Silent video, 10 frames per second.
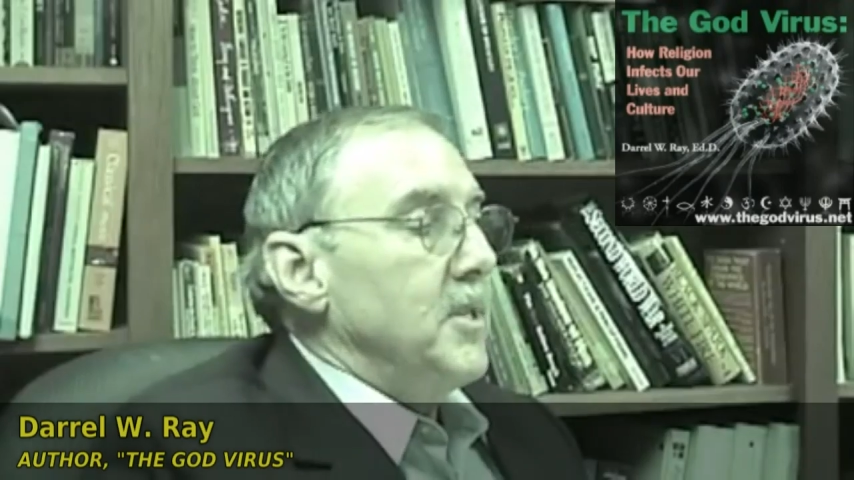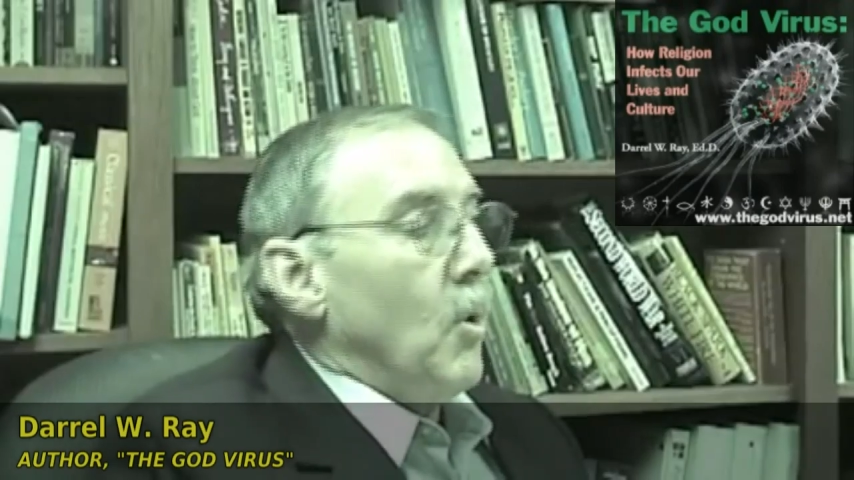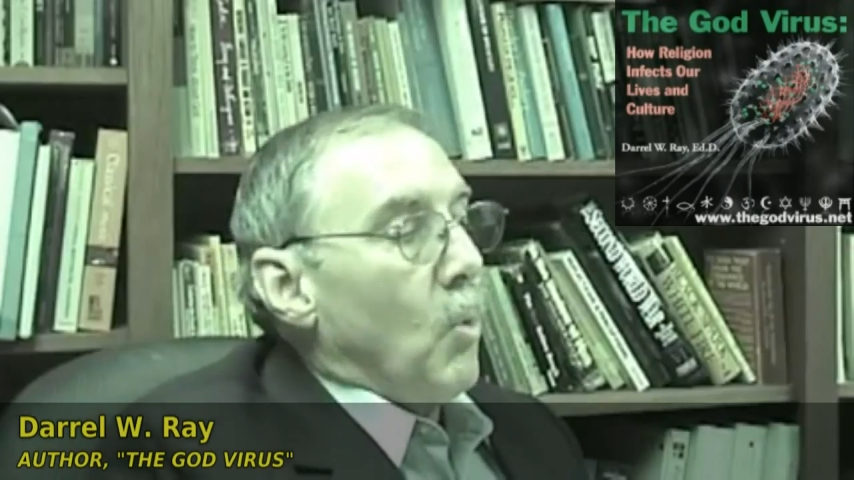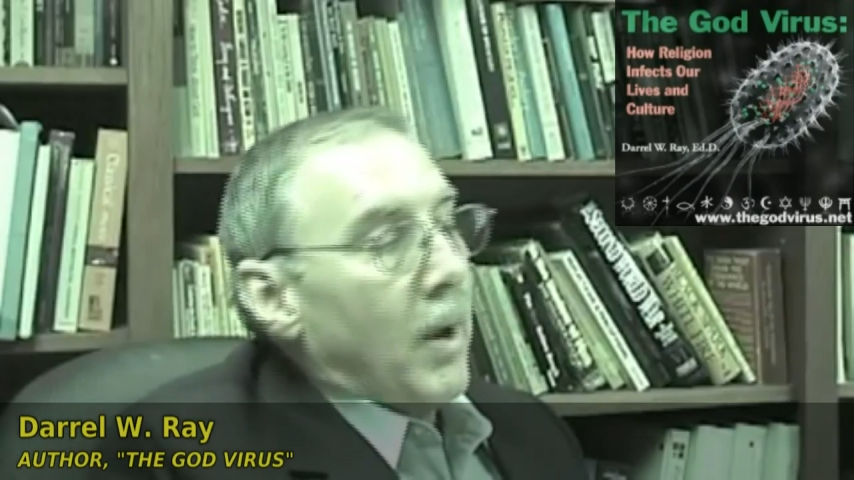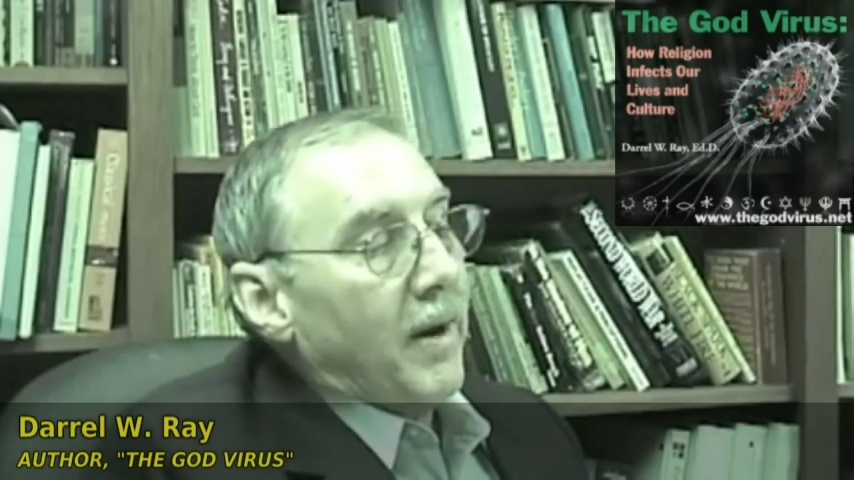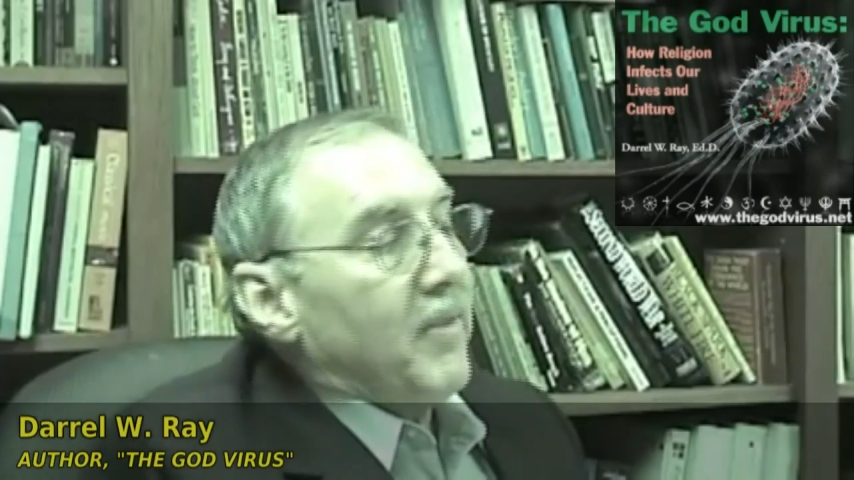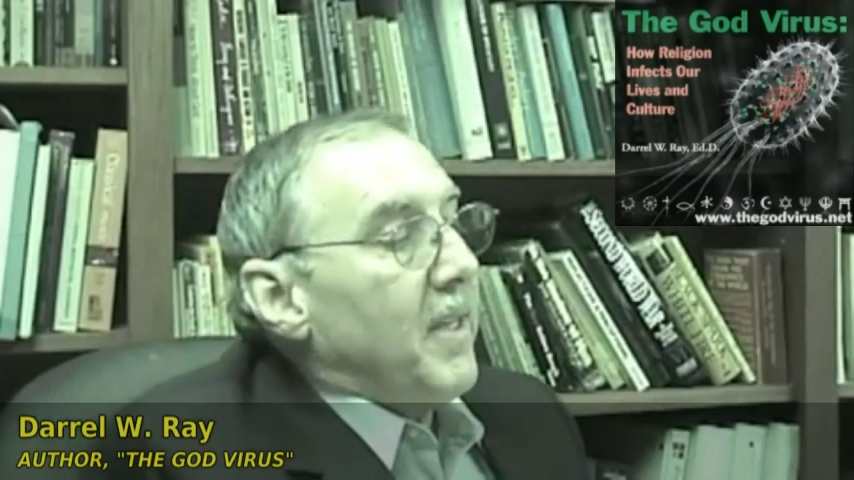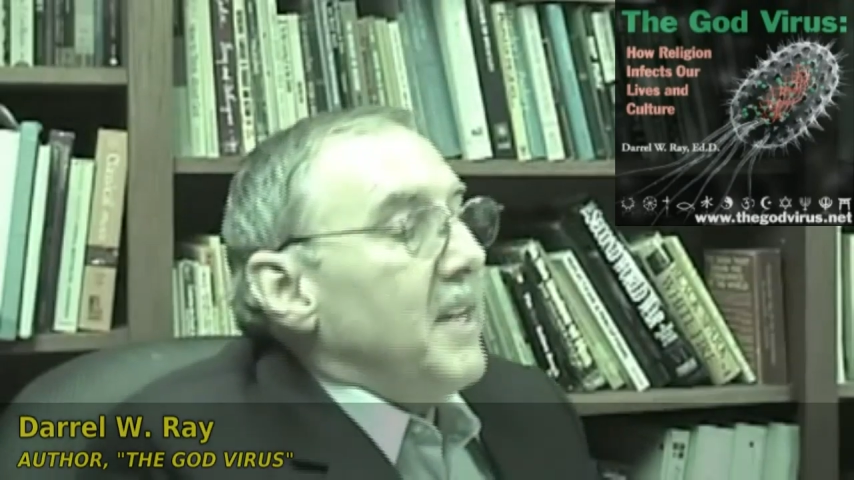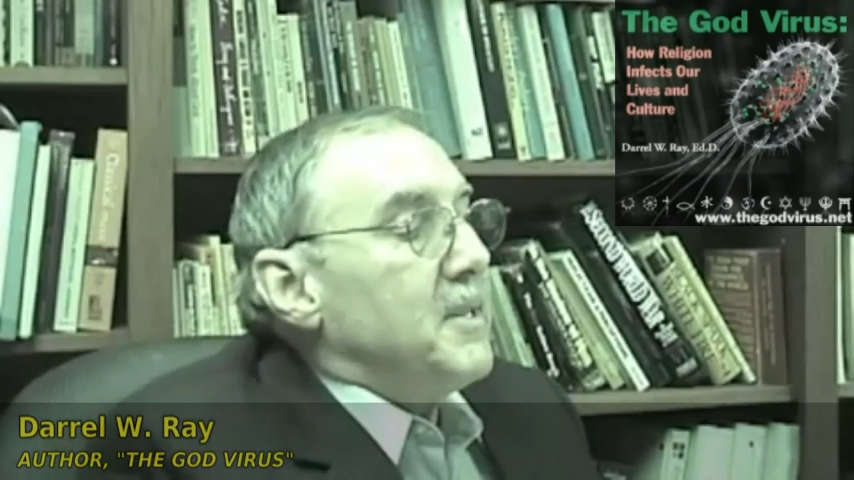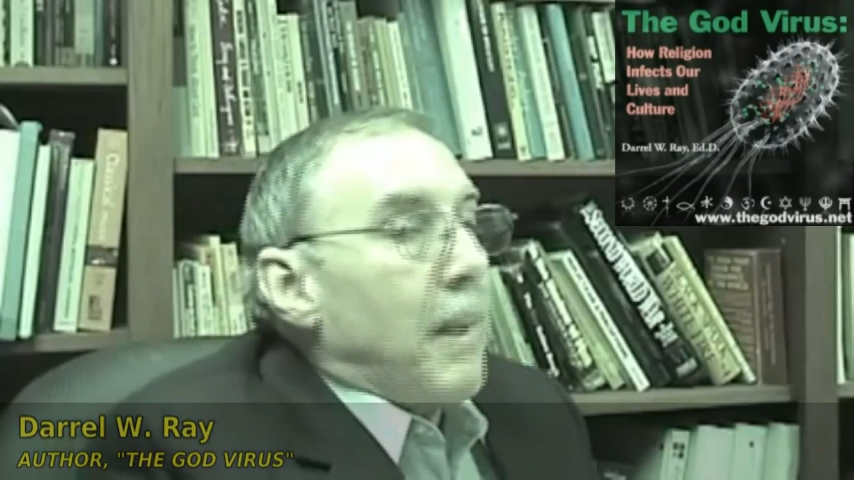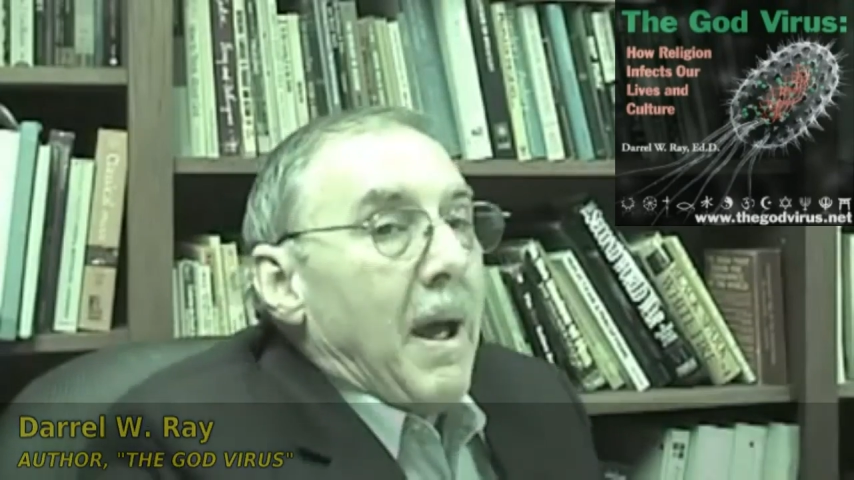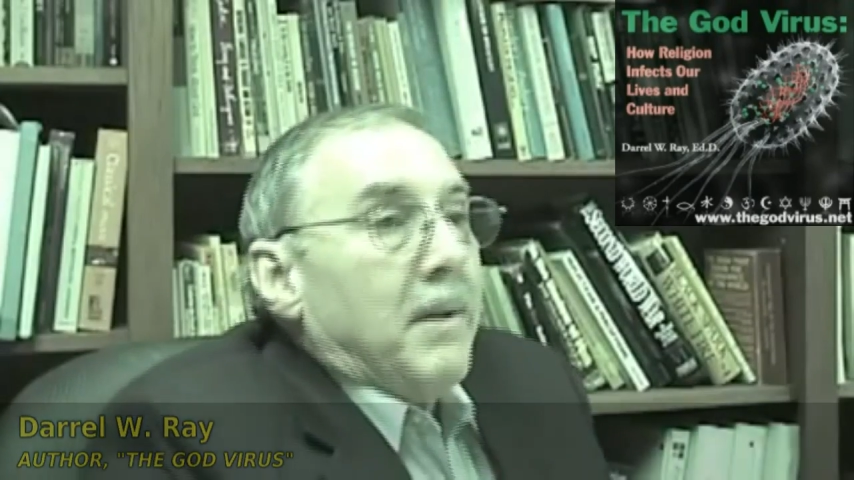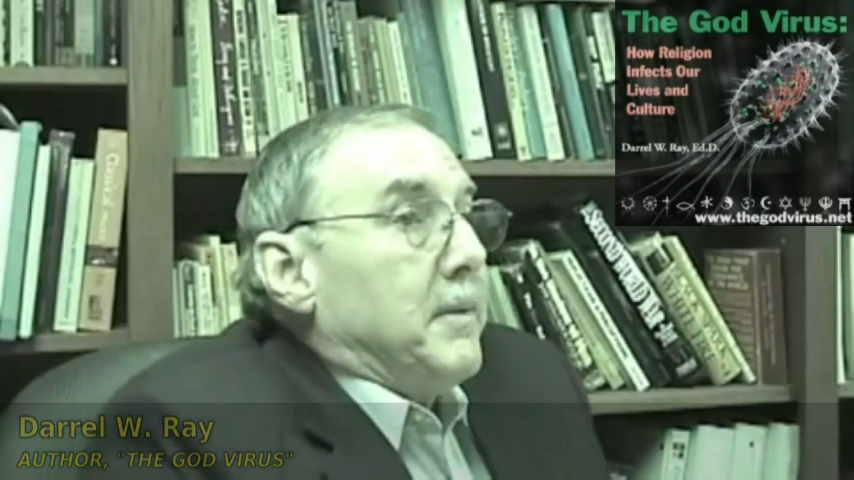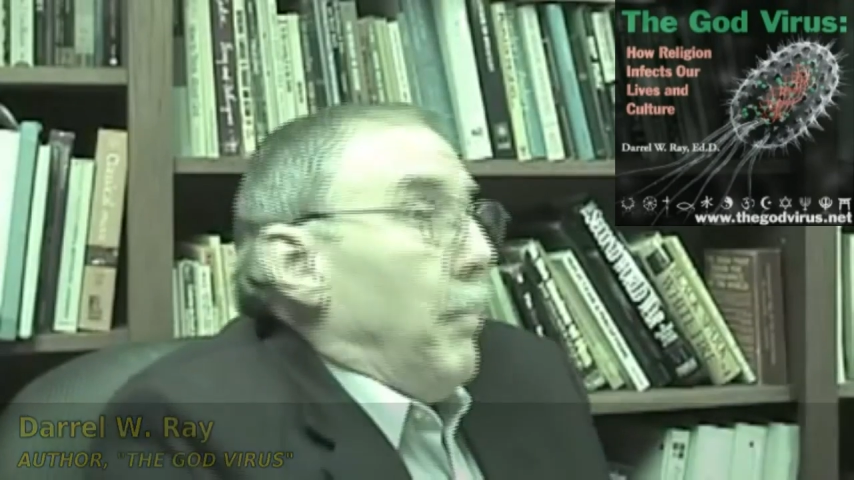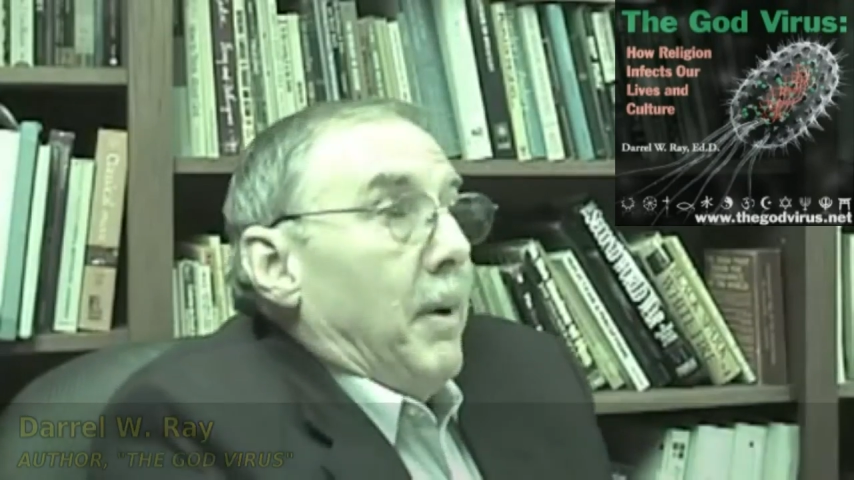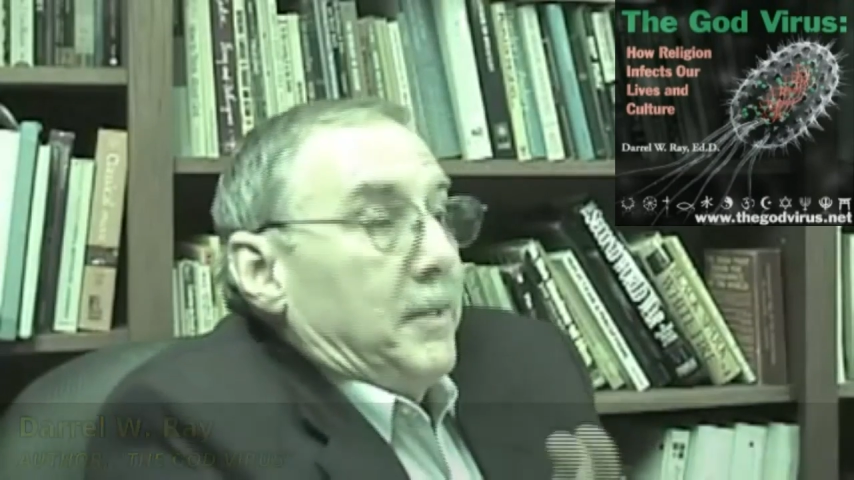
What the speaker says: So whatever they espouse